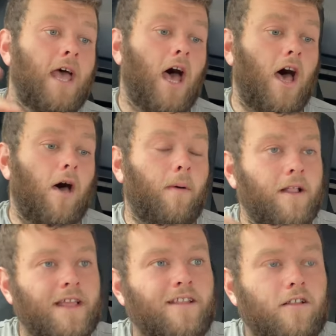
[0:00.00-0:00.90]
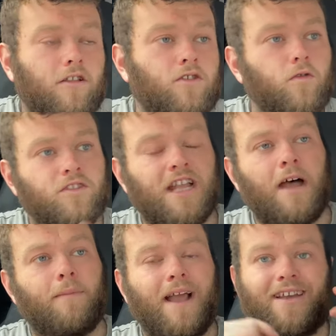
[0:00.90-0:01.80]
Uh, but I did sort of
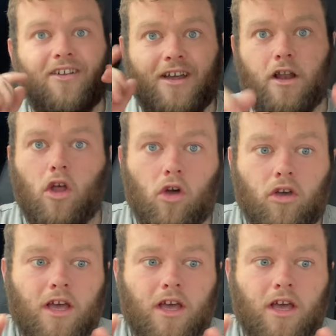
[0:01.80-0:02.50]
stand back and I had a look,